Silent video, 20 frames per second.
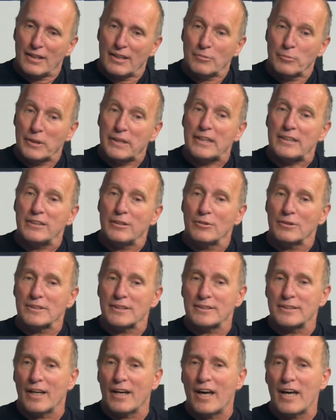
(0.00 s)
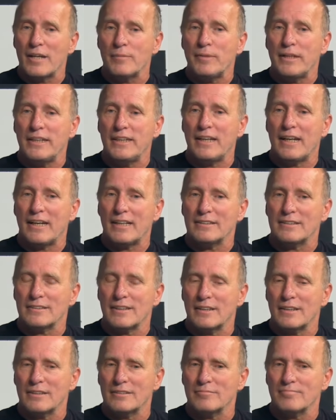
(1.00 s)
we didn't know at the time, he had
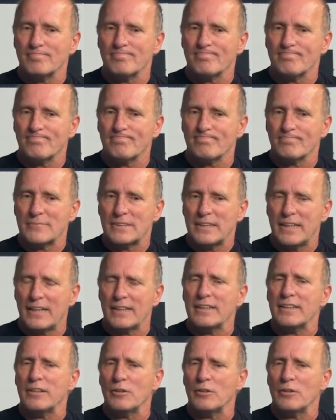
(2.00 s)
an